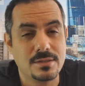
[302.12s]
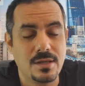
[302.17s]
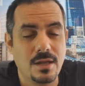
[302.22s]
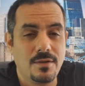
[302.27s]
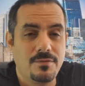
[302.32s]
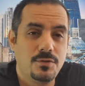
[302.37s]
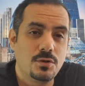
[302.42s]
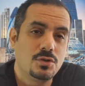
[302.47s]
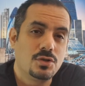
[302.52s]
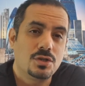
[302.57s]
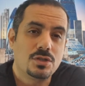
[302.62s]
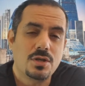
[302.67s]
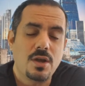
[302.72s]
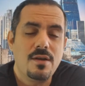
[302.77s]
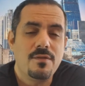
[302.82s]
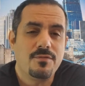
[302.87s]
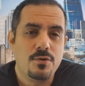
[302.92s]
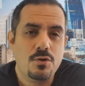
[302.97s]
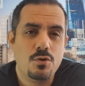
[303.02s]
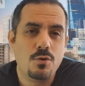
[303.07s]
So if you're just
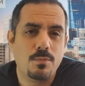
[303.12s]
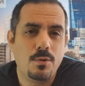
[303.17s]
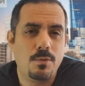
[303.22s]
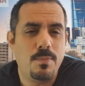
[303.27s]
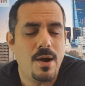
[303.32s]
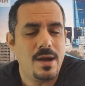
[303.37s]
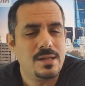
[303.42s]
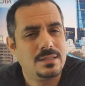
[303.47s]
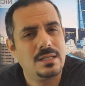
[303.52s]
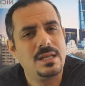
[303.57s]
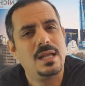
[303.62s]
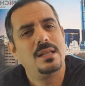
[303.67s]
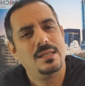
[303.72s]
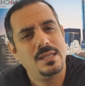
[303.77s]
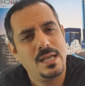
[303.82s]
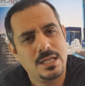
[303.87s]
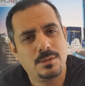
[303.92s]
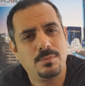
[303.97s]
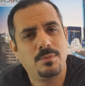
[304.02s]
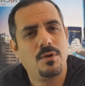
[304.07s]
going for a normal buy to let,
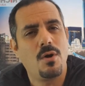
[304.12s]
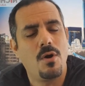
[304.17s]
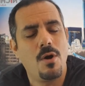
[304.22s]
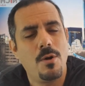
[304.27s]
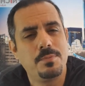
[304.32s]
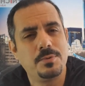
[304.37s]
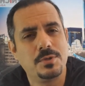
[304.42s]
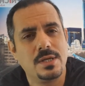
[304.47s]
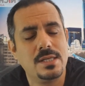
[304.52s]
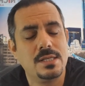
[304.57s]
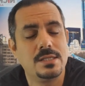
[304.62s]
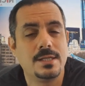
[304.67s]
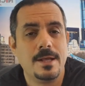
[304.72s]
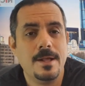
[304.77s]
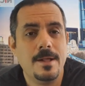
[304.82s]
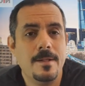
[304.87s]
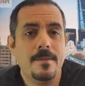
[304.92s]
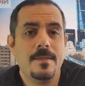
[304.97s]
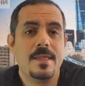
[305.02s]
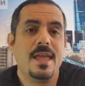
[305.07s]
yes, we've got options.
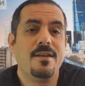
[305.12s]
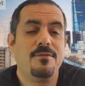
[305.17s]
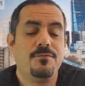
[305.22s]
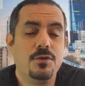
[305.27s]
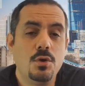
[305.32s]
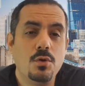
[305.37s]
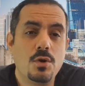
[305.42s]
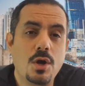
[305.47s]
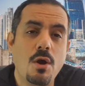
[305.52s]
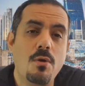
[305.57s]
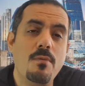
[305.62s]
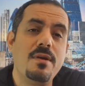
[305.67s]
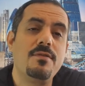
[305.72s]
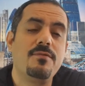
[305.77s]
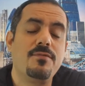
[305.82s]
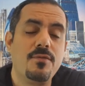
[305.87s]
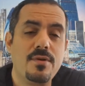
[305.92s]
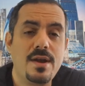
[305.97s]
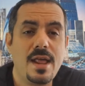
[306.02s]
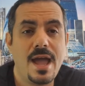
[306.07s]
If you're going
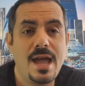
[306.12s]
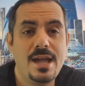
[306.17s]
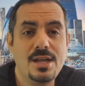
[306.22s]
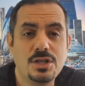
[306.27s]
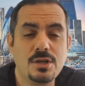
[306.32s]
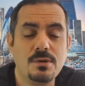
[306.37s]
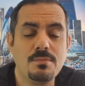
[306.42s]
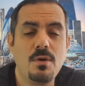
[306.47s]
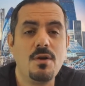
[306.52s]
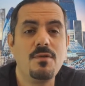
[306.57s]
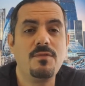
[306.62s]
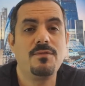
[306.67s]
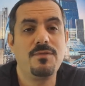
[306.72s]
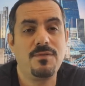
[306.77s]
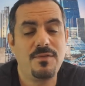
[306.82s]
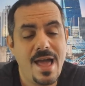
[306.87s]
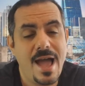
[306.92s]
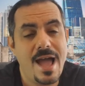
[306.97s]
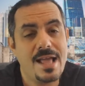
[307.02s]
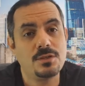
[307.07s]
for an HMO
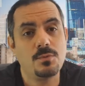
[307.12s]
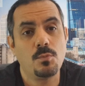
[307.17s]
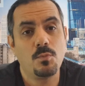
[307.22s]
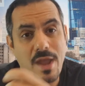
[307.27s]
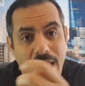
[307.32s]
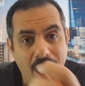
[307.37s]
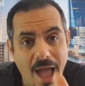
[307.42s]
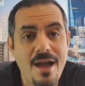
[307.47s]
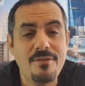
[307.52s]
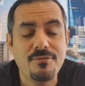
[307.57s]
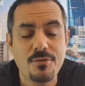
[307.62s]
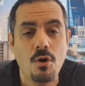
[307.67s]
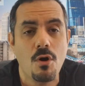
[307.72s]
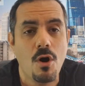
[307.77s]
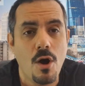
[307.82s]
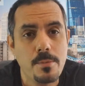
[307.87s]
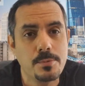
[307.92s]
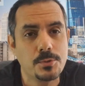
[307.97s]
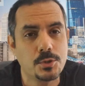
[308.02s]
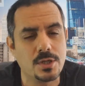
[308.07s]
flat, we have got
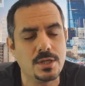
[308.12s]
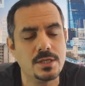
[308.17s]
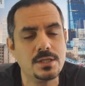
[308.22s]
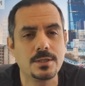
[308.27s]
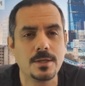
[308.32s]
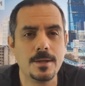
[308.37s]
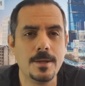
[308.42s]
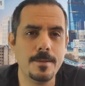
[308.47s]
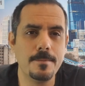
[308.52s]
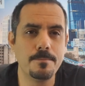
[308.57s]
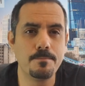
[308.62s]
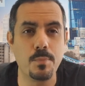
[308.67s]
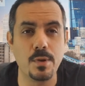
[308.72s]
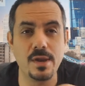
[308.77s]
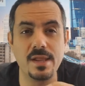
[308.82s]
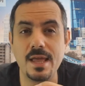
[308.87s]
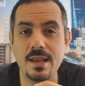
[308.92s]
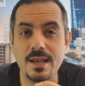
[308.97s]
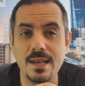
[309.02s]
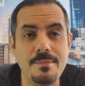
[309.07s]
options, but
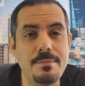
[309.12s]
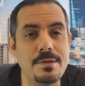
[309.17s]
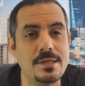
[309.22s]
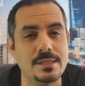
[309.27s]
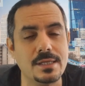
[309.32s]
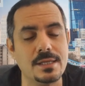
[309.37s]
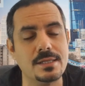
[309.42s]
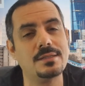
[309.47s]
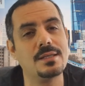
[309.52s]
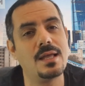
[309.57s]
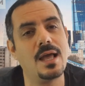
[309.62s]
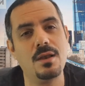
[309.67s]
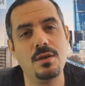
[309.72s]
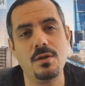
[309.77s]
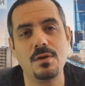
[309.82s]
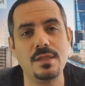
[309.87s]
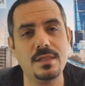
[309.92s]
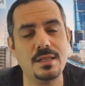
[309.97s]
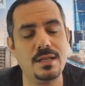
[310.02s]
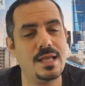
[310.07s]
they're limited. A
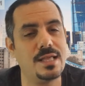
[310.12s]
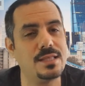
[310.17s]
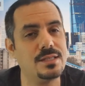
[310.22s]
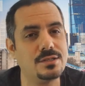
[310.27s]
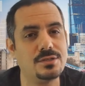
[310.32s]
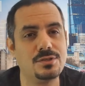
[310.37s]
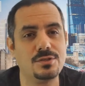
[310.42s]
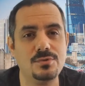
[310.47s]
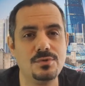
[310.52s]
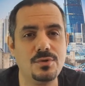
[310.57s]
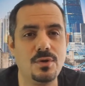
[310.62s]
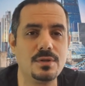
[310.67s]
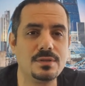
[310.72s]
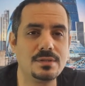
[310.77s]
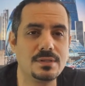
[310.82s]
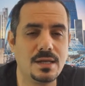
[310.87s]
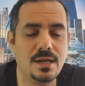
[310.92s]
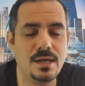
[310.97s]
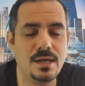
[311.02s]
lot of the lenders do not